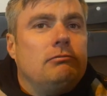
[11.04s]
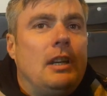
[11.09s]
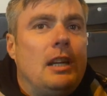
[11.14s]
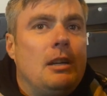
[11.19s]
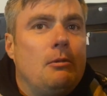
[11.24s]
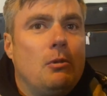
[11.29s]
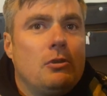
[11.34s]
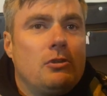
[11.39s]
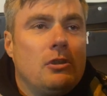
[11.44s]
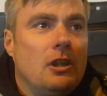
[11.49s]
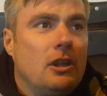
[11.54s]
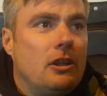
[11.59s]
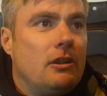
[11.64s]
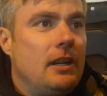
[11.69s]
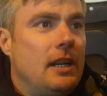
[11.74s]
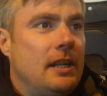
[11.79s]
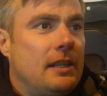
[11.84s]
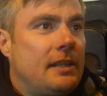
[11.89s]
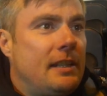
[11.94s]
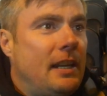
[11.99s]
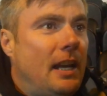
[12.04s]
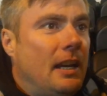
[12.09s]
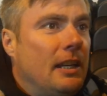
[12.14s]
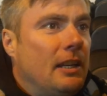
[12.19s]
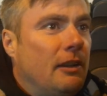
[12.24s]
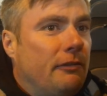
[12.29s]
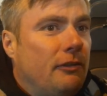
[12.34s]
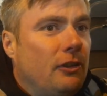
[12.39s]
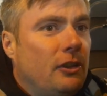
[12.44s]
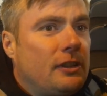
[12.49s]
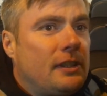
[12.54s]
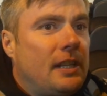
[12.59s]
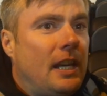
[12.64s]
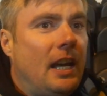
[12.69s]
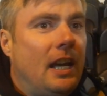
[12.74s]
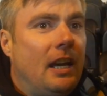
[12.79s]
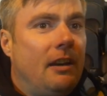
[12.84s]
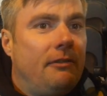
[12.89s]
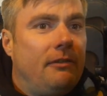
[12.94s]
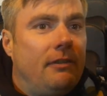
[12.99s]
It wasn't a great start in the first
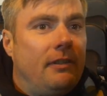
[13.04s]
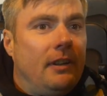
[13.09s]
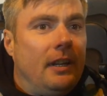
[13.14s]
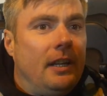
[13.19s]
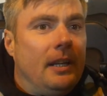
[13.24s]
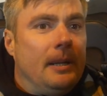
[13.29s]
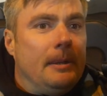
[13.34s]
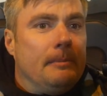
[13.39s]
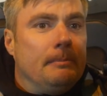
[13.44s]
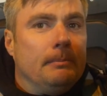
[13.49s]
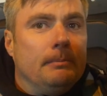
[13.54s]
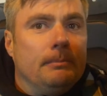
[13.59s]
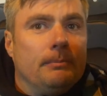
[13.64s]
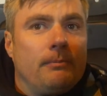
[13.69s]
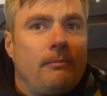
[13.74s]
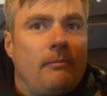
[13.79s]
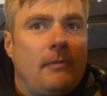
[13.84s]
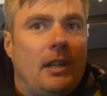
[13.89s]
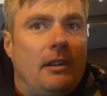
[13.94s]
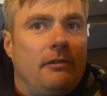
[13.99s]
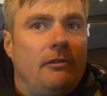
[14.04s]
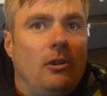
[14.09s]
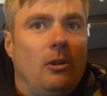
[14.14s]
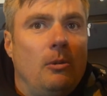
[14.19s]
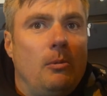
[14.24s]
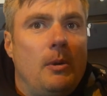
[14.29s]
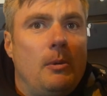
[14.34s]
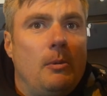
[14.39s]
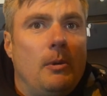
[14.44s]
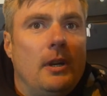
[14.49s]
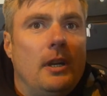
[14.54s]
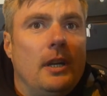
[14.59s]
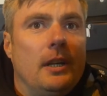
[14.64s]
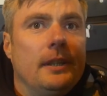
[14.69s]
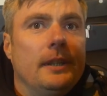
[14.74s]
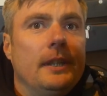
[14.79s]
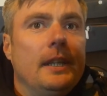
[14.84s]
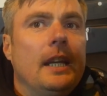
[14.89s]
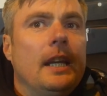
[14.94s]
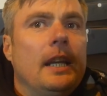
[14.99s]
half. I thought we were,
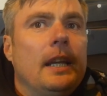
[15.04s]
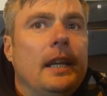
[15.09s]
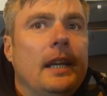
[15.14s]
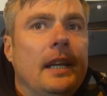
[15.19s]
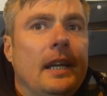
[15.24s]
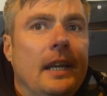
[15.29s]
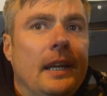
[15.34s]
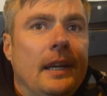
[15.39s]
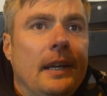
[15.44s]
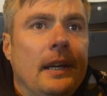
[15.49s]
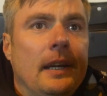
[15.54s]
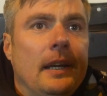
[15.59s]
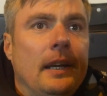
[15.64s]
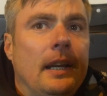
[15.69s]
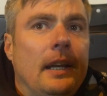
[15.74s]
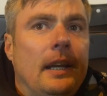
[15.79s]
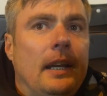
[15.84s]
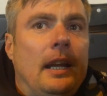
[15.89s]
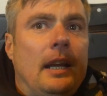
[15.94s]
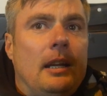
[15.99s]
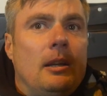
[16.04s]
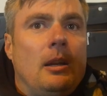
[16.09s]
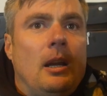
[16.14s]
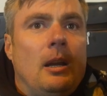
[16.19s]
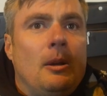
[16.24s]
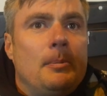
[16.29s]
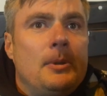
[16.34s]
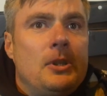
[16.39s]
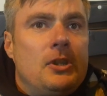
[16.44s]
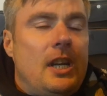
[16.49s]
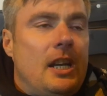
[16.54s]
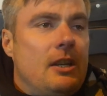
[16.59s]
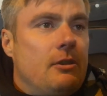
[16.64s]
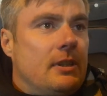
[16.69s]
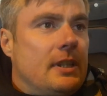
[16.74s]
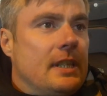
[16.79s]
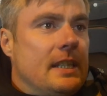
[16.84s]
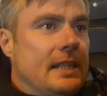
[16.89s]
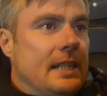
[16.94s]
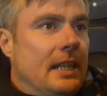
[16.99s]
I'll be
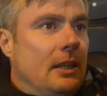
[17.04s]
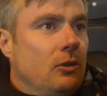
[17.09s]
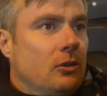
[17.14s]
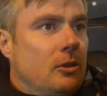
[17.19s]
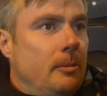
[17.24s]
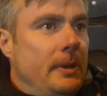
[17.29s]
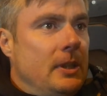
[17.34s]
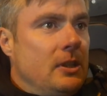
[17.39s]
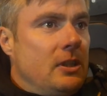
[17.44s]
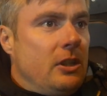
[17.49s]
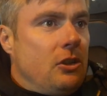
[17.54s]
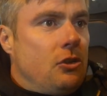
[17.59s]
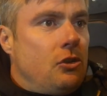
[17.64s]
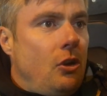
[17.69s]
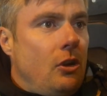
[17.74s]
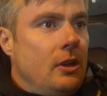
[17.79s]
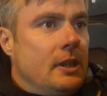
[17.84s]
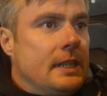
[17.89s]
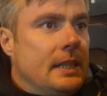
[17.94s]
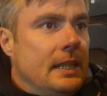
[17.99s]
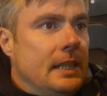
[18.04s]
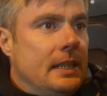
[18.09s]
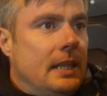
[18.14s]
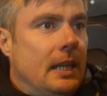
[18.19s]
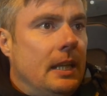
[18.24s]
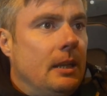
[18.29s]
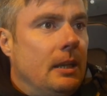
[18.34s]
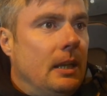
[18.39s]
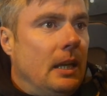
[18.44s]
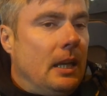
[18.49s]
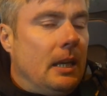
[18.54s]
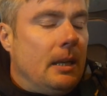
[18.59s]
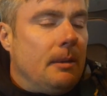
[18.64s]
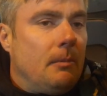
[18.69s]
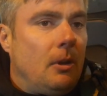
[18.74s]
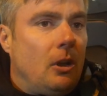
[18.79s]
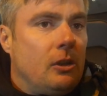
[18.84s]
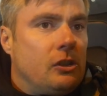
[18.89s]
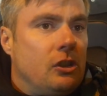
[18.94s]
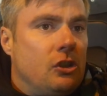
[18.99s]
generous and say, looked a bit disjointed.
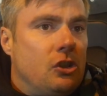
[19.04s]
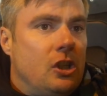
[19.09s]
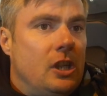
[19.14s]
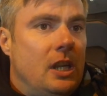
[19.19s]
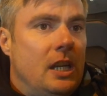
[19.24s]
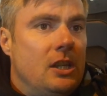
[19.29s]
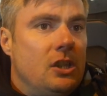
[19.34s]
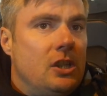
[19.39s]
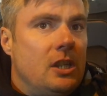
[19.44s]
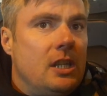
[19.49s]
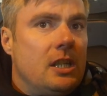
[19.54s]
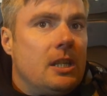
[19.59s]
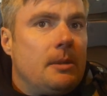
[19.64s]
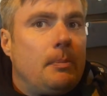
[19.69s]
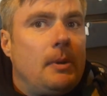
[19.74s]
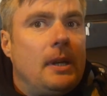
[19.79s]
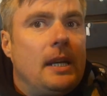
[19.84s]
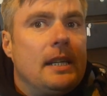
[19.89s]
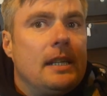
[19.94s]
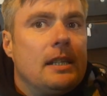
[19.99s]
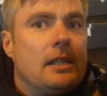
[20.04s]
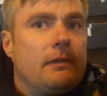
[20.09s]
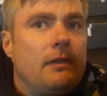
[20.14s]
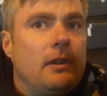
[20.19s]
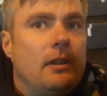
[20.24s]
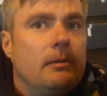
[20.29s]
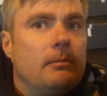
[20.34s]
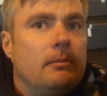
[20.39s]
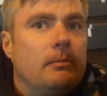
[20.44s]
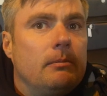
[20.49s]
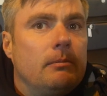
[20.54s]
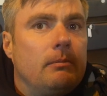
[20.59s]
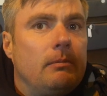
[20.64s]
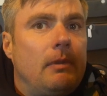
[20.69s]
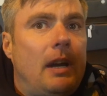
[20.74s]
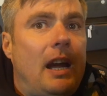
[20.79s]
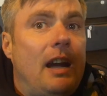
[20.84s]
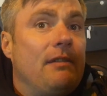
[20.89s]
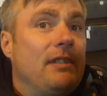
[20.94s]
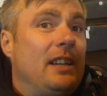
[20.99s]
Lots of changes, players that
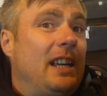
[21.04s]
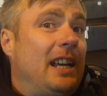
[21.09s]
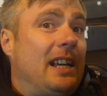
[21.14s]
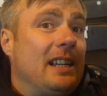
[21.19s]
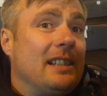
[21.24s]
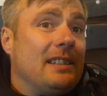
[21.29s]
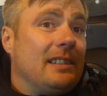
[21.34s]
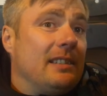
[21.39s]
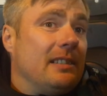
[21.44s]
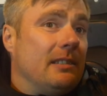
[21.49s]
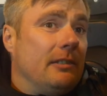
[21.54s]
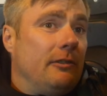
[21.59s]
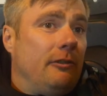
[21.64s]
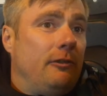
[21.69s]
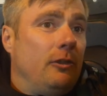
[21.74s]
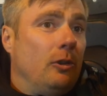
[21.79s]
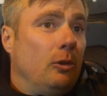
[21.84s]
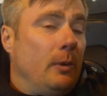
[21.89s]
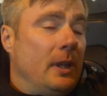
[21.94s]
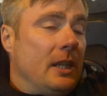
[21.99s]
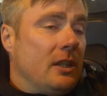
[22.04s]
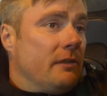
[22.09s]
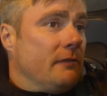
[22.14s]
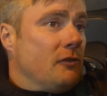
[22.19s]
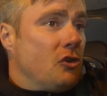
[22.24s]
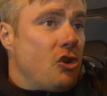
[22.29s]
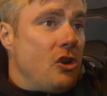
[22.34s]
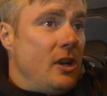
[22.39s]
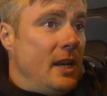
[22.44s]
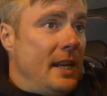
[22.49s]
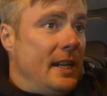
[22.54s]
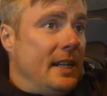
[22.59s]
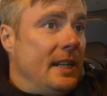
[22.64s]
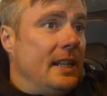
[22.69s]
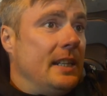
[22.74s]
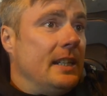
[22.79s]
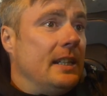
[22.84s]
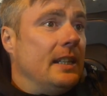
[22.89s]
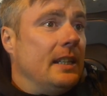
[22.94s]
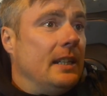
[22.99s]
haven't had full weeks of
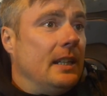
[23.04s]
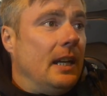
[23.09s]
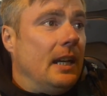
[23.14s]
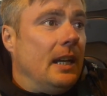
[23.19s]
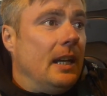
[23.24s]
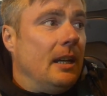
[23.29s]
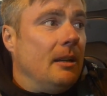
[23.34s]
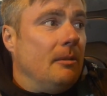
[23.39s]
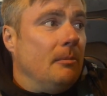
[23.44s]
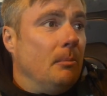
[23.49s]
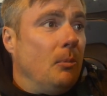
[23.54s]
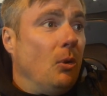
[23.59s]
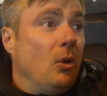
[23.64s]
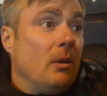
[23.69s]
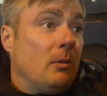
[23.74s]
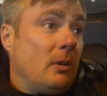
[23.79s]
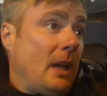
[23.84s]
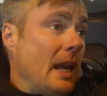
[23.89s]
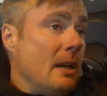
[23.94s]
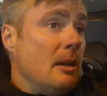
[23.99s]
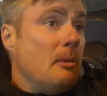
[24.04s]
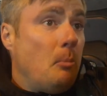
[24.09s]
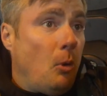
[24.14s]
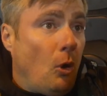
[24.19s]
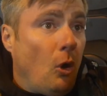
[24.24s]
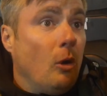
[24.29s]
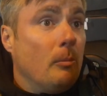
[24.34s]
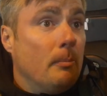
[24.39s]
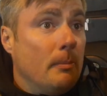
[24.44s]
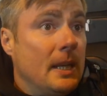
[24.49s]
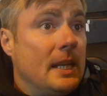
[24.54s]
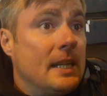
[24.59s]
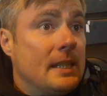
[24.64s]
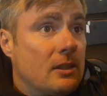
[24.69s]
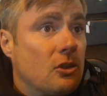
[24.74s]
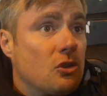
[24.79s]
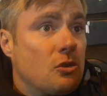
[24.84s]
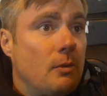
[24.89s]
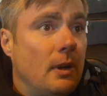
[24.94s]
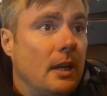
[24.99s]
training, but getting important
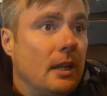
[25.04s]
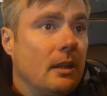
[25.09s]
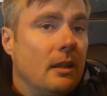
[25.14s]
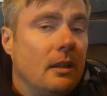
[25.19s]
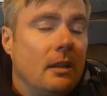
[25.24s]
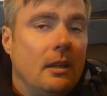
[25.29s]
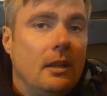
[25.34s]
minutes as well.